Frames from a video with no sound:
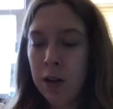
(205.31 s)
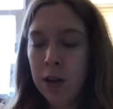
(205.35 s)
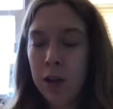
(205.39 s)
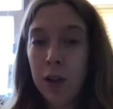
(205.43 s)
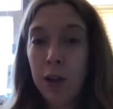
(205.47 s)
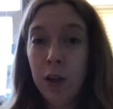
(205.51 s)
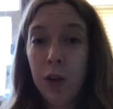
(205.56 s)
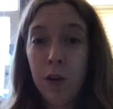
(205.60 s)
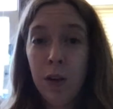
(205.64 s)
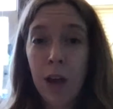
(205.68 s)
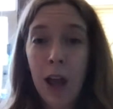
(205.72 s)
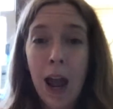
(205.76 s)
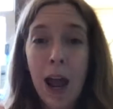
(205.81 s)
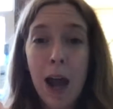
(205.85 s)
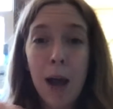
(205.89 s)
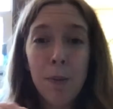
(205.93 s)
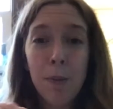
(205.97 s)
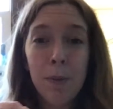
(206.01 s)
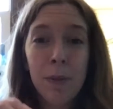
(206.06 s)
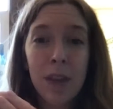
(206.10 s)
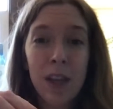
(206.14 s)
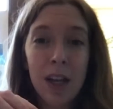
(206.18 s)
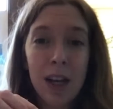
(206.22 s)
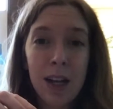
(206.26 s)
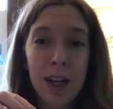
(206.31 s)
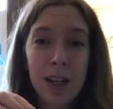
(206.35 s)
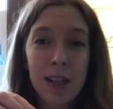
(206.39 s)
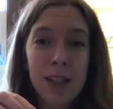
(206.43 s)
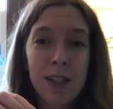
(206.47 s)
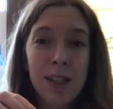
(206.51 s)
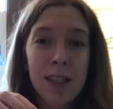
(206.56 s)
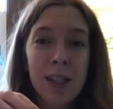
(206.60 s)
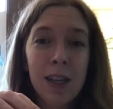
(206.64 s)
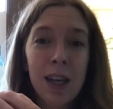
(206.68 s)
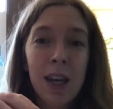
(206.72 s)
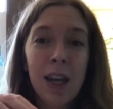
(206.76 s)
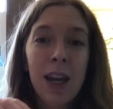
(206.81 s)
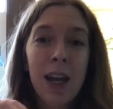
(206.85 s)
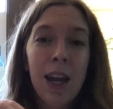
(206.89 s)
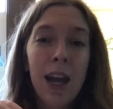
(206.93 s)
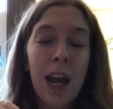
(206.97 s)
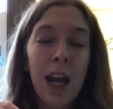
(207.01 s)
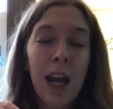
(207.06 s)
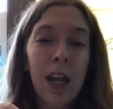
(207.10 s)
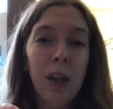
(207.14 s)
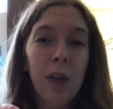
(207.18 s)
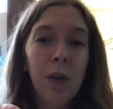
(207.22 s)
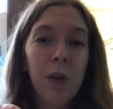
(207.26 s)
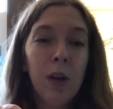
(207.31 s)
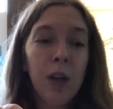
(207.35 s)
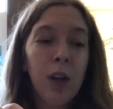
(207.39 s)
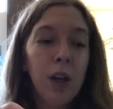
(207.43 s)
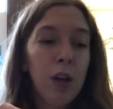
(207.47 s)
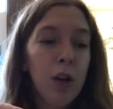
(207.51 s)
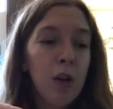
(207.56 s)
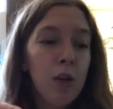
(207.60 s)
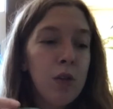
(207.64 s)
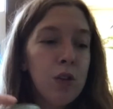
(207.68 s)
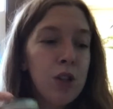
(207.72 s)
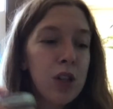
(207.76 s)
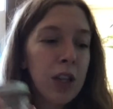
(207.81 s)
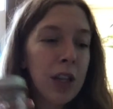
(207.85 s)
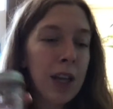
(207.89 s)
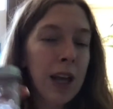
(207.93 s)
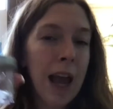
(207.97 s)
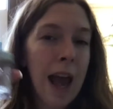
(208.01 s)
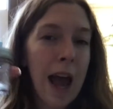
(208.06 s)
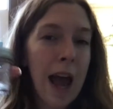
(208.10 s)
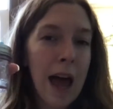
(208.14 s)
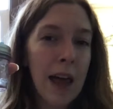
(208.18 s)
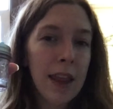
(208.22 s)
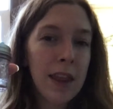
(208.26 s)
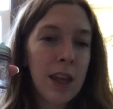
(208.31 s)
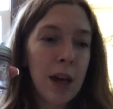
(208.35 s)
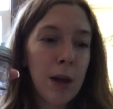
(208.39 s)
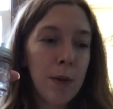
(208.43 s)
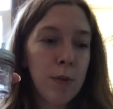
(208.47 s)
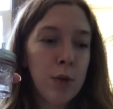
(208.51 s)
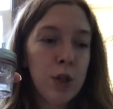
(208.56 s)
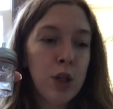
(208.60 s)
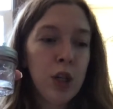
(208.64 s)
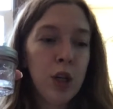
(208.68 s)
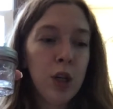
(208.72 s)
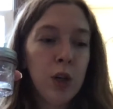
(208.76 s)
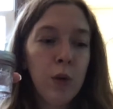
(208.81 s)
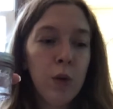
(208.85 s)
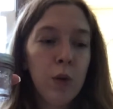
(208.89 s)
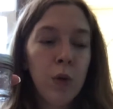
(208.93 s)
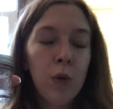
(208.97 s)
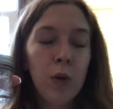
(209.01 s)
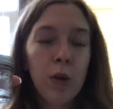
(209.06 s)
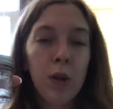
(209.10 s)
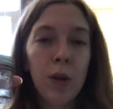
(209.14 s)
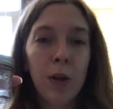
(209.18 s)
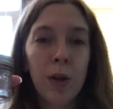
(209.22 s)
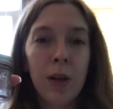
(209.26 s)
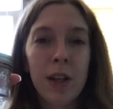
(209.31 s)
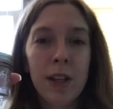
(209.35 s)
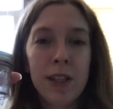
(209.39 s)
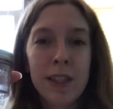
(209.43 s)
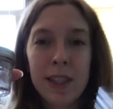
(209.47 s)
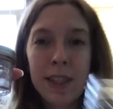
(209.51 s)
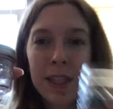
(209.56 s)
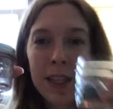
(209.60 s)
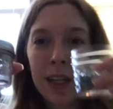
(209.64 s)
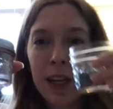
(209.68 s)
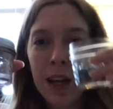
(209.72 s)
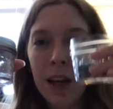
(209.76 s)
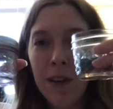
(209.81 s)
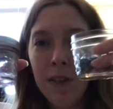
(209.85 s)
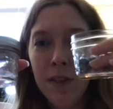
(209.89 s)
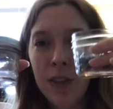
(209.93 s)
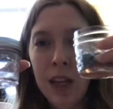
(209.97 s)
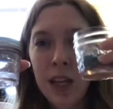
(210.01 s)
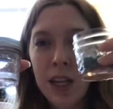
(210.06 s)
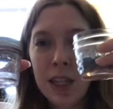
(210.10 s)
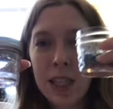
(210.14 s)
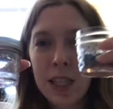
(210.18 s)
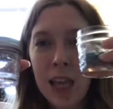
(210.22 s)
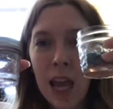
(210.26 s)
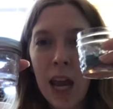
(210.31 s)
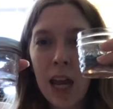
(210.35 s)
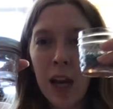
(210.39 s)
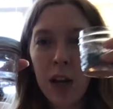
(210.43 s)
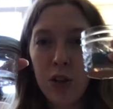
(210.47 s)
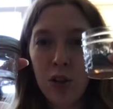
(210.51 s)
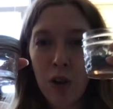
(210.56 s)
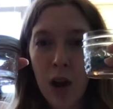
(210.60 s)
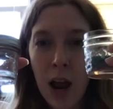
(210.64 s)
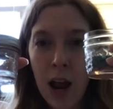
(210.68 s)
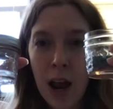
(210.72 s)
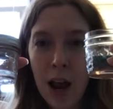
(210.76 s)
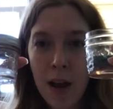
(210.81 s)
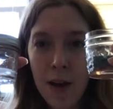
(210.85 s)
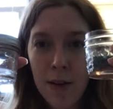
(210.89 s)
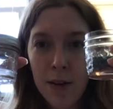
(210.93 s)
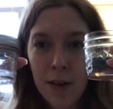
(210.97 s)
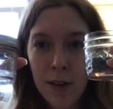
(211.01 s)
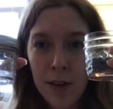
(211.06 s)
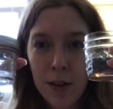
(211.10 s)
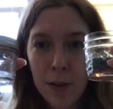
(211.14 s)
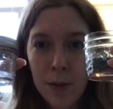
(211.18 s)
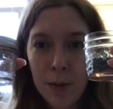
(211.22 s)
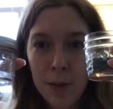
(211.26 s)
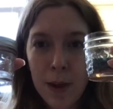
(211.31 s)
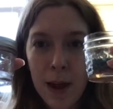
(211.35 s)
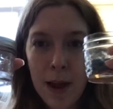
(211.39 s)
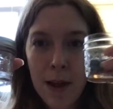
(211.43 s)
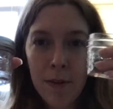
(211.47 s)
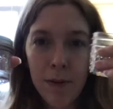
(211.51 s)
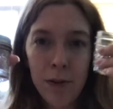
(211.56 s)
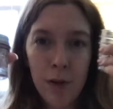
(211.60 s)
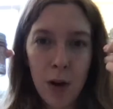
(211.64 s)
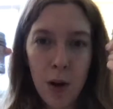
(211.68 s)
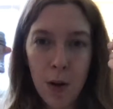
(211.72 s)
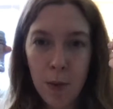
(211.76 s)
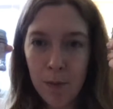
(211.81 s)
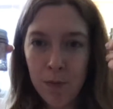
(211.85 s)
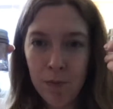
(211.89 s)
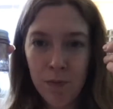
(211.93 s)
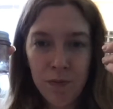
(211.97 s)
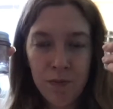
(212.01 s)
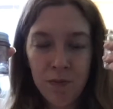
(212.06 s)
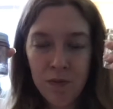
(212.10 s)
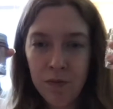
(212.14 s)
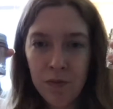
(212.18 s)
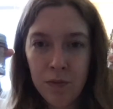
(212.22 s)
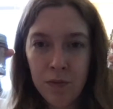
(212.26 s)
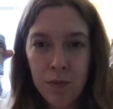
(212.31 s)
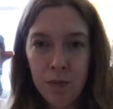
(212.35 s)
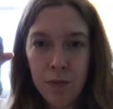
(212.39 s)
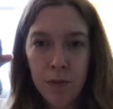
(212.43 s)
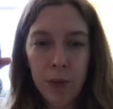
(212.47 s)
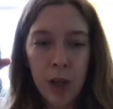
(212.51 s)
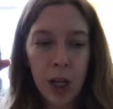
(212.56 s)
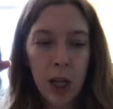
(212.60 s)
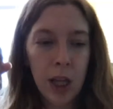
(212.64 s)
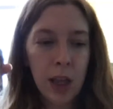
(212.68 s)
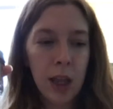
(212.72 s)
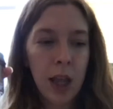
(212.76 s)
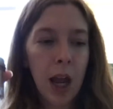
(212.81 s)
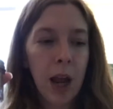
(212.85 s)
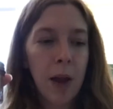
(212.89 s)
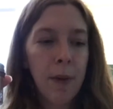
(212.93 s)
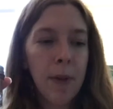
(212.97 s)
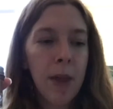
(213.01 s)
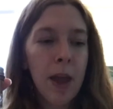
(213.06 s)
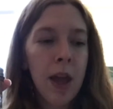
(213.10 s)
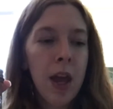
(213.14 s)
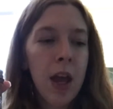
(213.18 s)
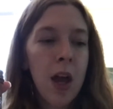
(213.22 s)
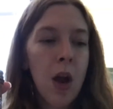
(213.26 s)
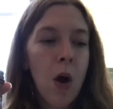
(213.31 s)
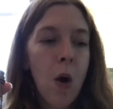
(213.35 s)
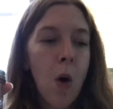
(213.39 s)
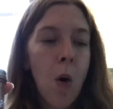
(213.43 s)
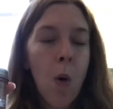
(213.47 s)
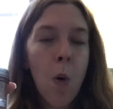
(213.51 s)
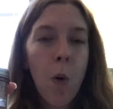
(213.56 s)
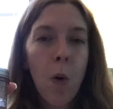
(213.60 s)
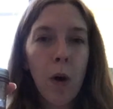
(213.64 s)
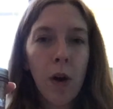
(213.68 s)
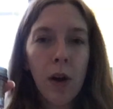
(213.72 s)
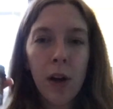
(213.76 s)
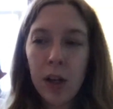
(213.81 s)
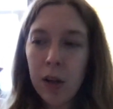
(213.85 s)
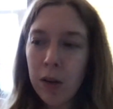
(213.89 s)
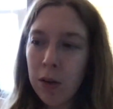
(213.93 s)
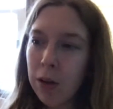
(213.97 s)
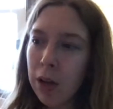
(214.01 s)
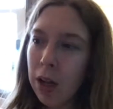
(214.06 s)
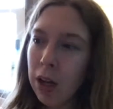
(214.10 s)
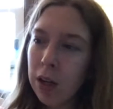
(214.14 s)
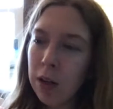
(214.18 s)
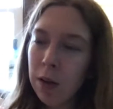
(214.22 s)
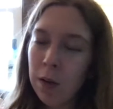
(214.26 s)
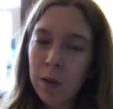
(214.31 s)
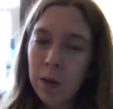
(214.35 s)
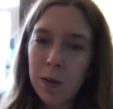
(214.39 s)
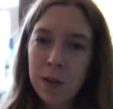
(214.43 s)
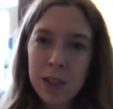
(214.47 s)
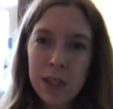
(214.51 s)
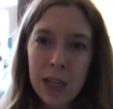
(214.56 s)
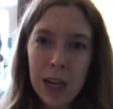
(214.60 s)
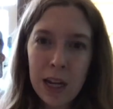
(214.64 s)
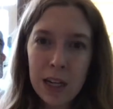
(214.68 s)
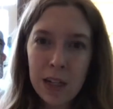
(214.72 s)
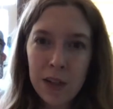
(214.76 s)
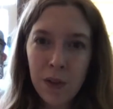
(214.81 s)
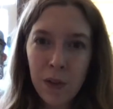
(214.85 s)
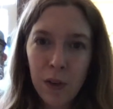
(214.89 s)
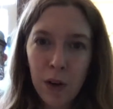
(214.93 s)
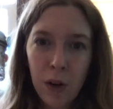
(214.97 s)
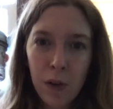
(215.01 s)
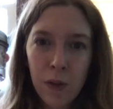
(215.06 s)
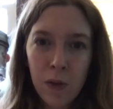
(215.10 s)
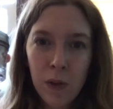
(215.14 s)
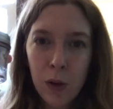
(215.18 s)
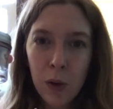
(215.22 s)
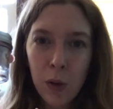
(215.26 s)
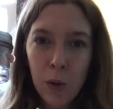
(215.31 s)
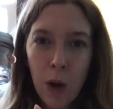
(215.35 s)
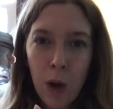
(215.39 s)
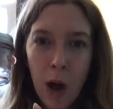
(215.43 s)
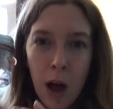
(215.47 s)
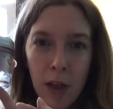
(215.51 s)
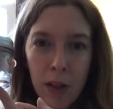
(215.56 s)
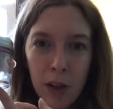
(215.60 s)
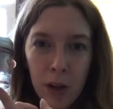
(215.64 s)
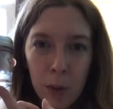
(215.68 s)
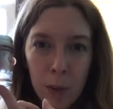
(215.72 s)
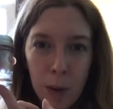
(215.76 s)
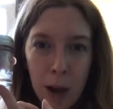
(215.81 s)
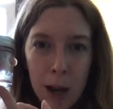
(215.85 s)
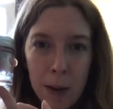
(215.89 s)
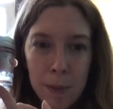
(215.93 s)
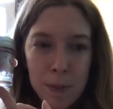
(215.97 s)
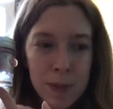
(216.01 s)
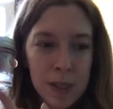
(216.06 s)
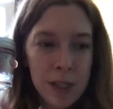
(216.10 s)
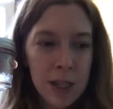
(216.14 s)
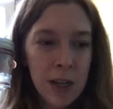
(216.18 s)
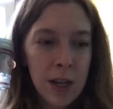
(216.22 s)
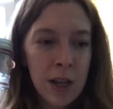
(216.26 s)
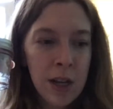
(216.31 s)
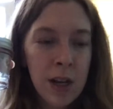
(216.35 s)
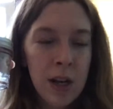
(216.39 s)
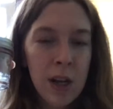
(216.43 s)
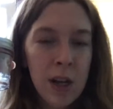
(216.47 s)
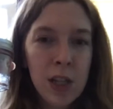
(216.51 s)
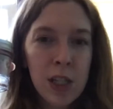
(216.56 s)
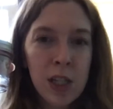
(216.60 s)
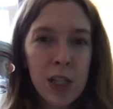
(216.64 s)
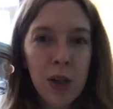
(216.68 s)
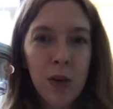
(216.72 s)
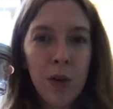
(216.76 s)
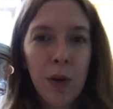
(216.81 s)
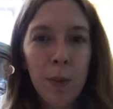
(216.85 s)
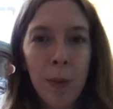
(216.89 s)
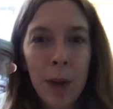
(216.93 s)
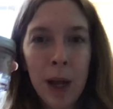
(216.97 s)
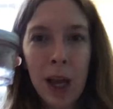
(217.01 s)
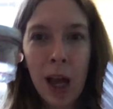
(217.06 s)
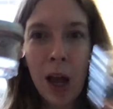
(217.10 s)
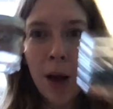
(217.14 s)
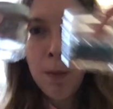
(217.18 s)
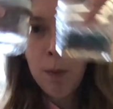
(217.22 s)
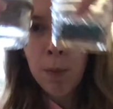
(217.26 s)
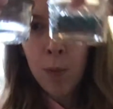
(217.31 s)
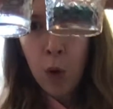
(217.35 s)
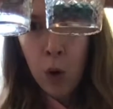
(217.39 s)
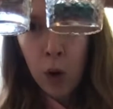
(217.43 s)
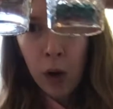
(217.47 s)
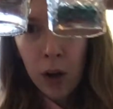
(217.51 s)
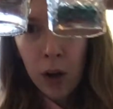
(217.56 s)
You cap this, and you can usually add them to this if these kind of dry out a little bit from being there. Or you can use this for a few other wipes, so you can make up more